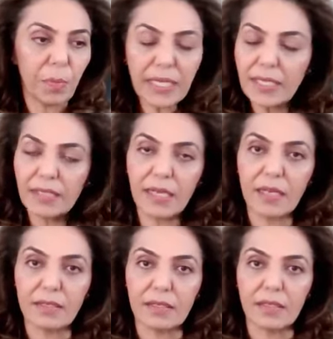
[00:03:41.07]
Basic
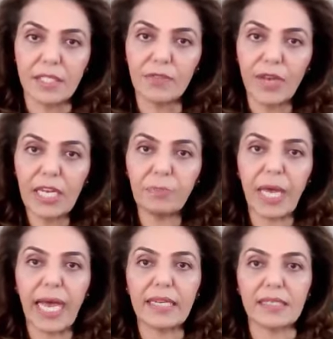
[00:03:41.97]
sciences develop
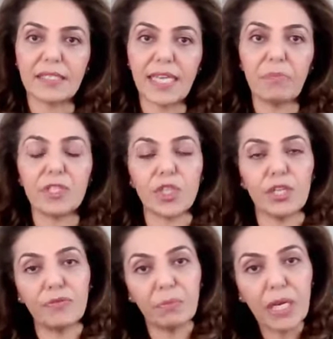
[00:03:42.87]
and establish
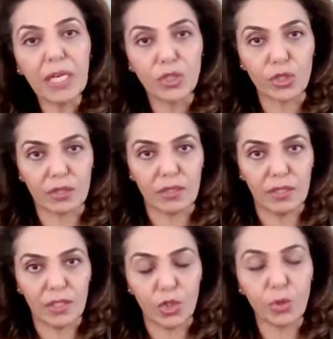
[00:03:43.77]
information
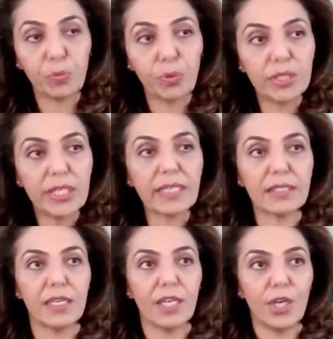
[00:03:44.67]
to
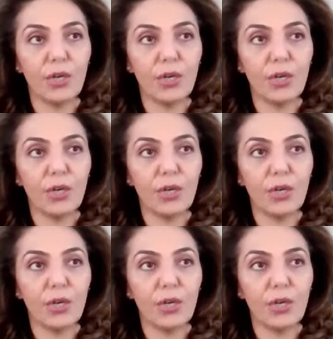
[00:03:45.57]
predict